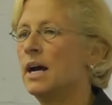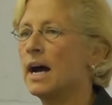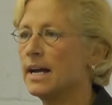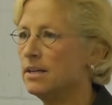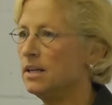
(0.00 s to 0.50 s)

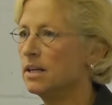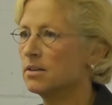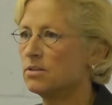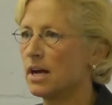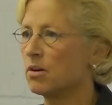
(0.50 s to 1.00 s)

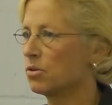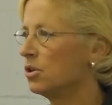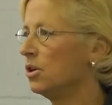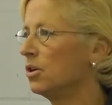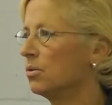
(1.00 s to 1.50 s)
ideas out
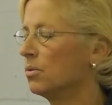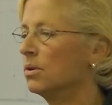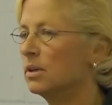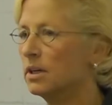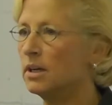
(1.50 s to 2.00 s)
to you.
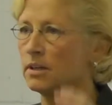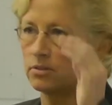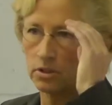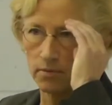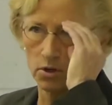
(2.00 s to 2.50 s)

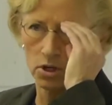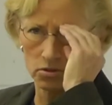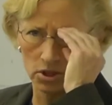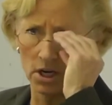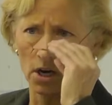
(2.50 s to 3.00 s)
Several
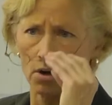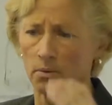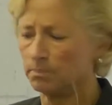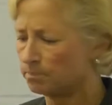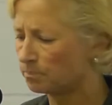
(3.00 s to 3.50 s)
years
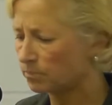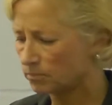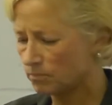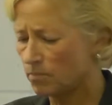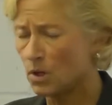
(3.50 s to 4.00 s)
ago,
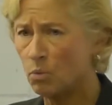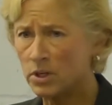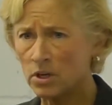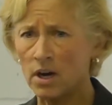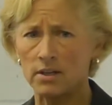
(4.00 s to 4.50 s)

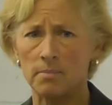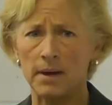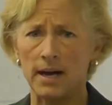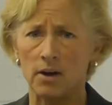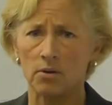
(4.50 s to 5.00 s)
we talked
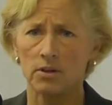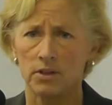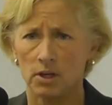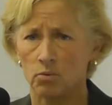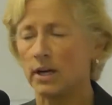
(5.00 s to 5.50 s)
about
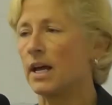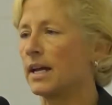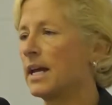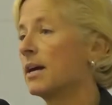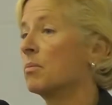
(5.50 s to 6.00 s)
the red
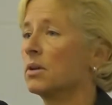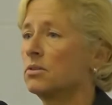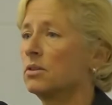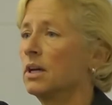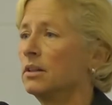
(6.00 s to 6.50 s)
light
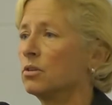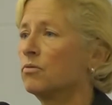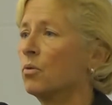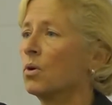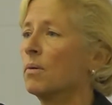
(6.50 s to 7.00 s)
cameras at
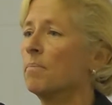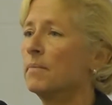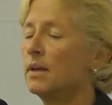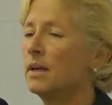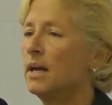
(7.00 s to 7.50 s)
this forum.
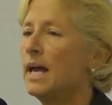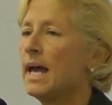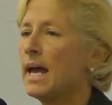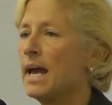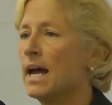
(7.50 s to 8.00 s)

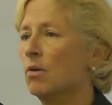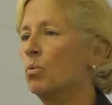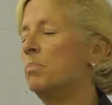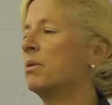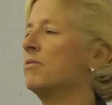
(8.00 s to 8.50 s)

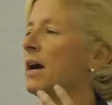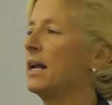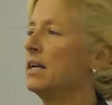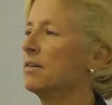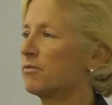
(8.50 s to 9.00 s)
And we
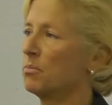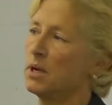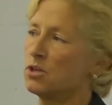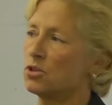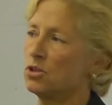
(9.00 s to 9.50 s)
provided
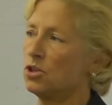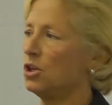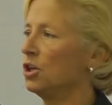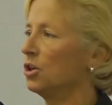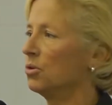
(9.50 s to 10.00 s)
information
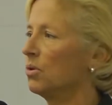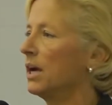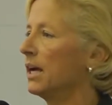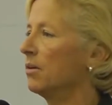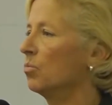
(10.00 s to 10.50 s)
to
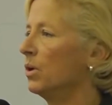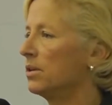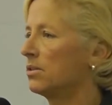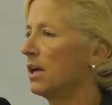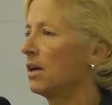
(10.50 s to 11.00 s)
you, and
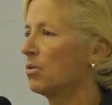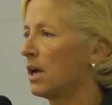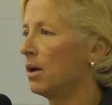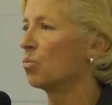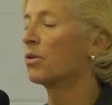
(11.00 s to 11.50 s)
we said,
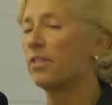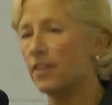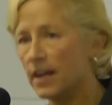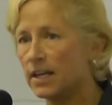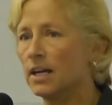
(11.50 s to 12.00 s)
okay, we're
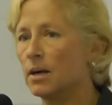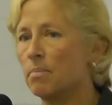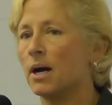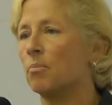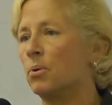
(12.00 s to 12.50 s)
thinking
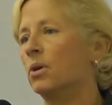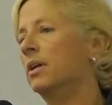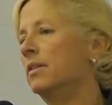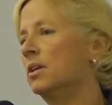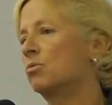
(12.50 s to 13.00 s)
about
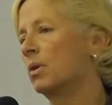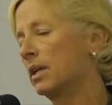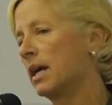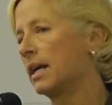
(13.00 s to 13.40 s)
putting these red